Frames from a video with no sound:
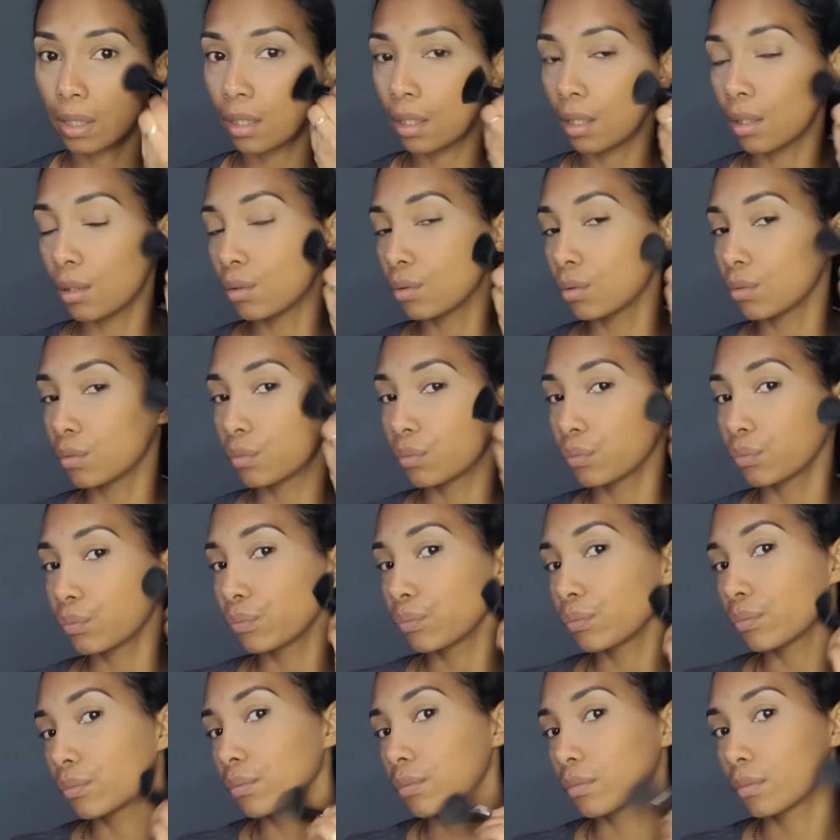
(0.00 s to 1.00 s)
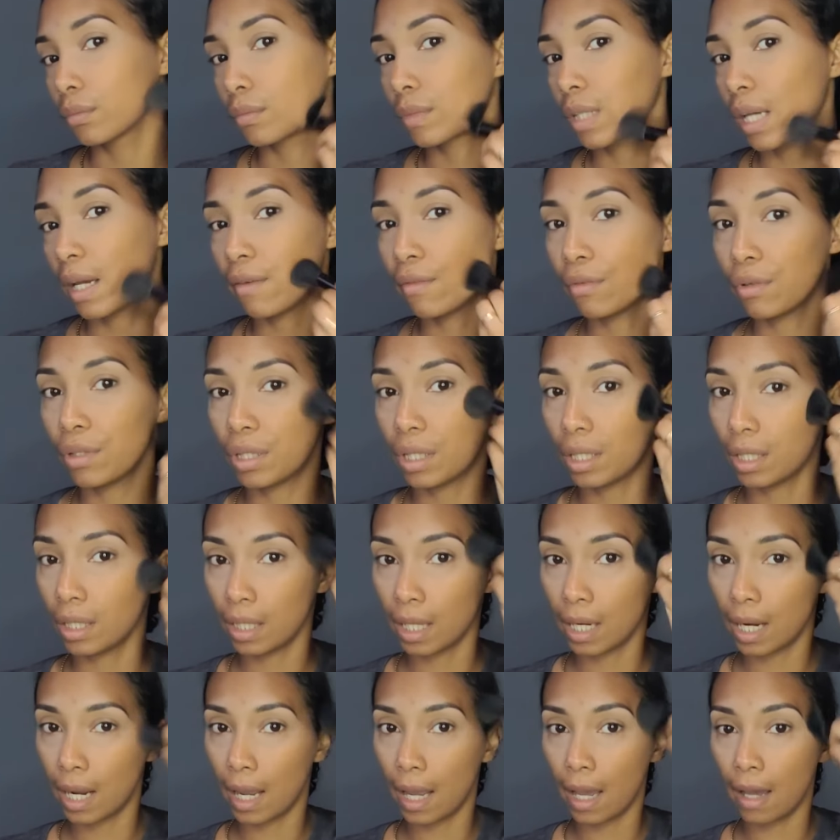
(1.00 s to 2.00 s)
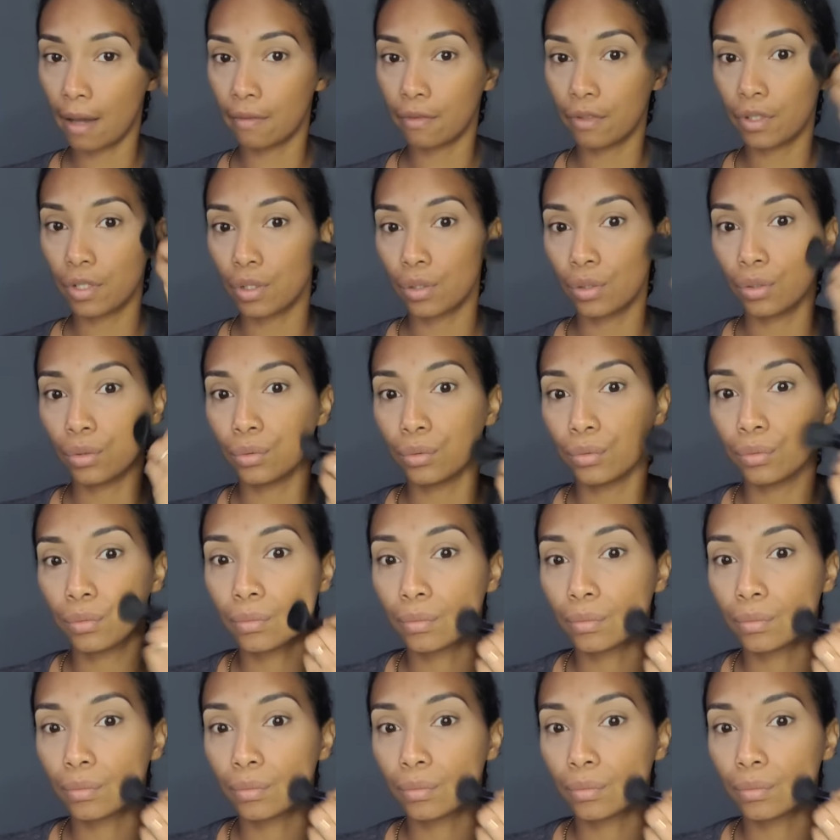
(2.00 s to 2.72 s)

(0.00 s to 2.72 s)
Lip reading: you know, everything that I have to do.